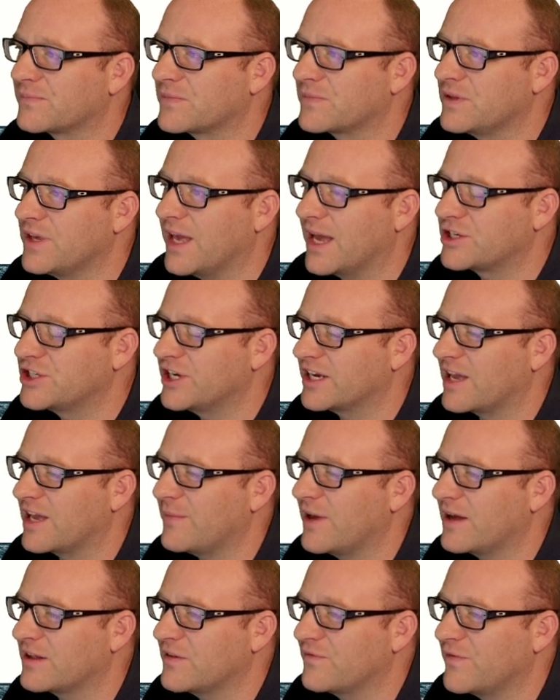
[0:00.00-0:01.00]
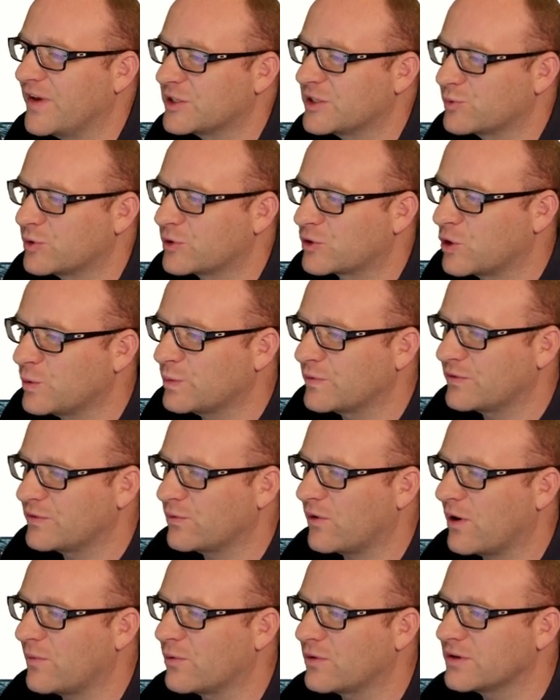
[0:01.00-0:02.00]
yeah, check him out in the Facebook group if you
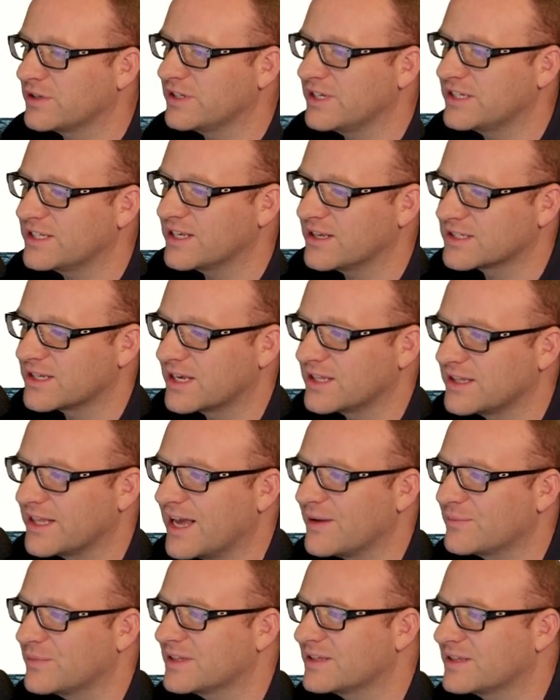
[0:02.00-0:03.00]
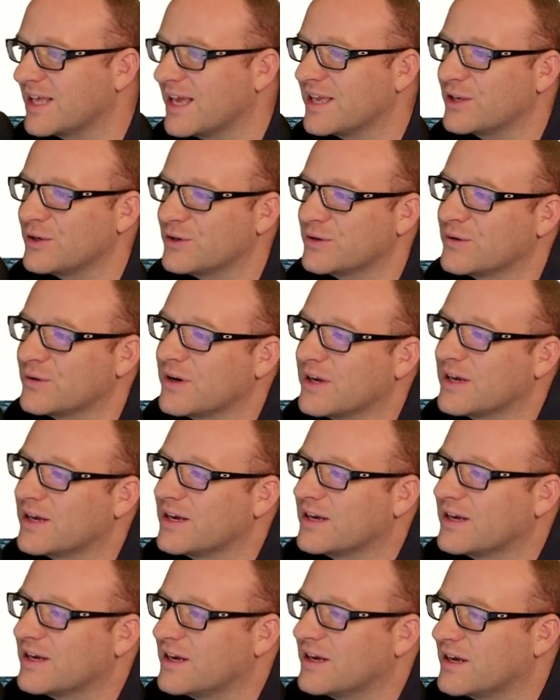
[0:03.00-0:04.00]
want more details on that. But thank you,
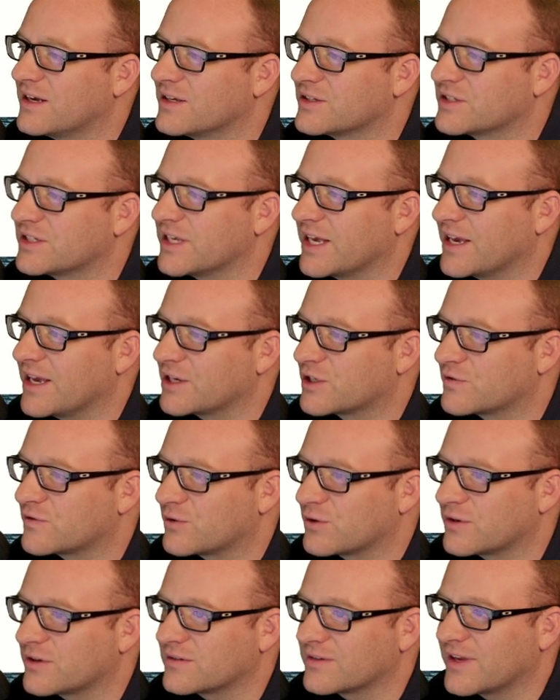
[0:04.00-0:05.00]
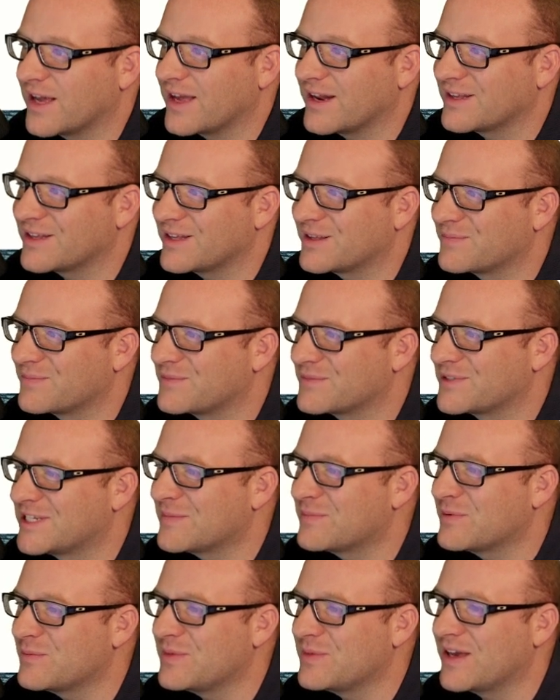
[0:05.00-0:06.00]
Sage, for kind of
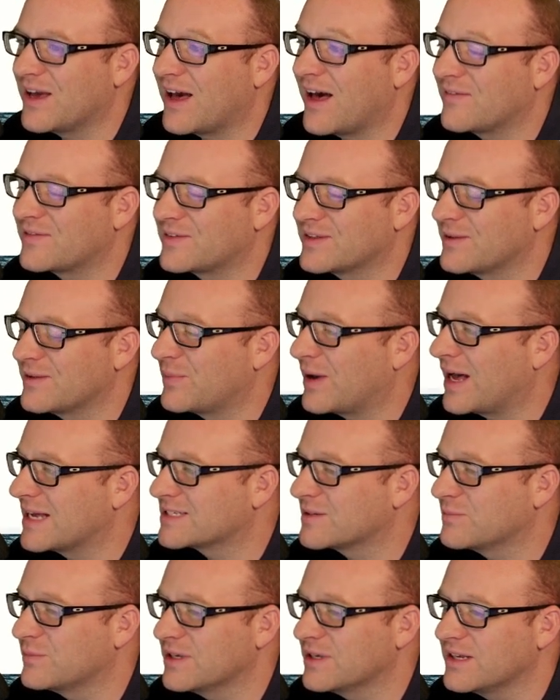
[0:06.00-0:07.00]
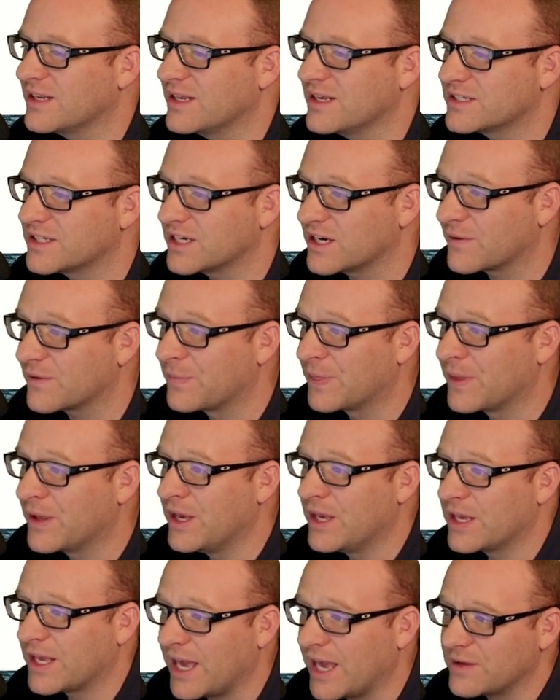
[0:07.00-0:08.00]
tipping me off to the possibilities here.
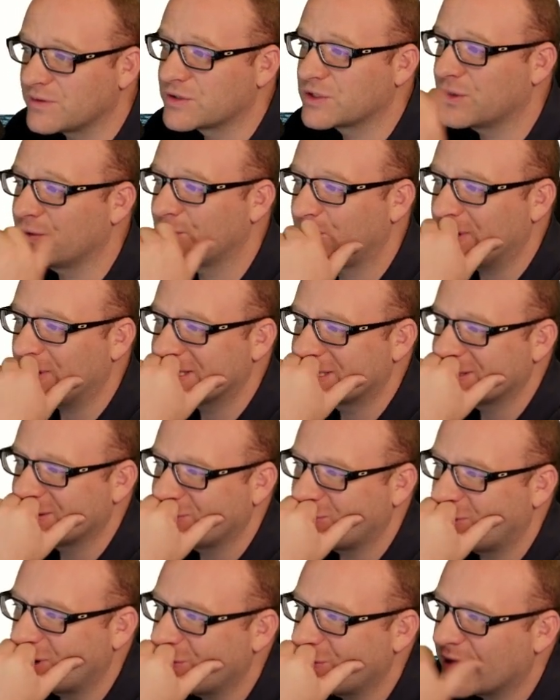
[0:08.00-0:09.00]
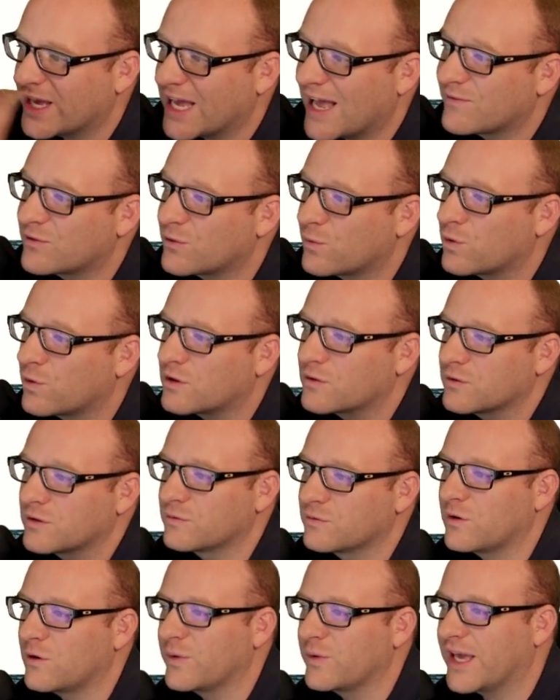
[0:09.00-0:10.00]
Okay, so what do we have to work with?
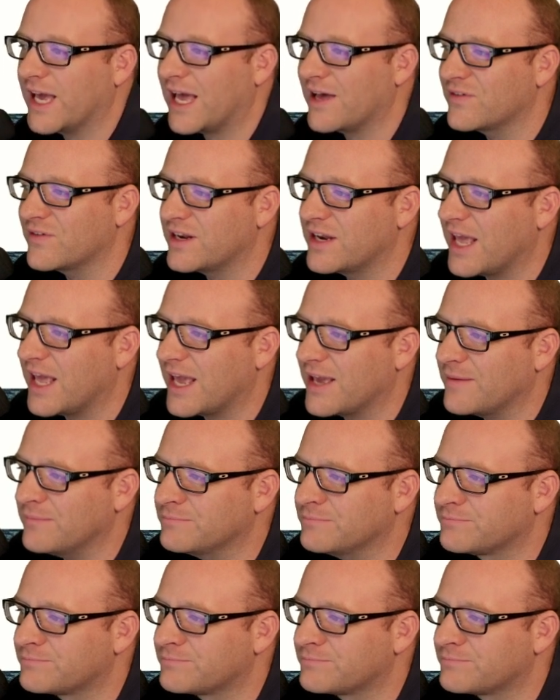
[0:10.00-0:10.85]
Well, we have a name.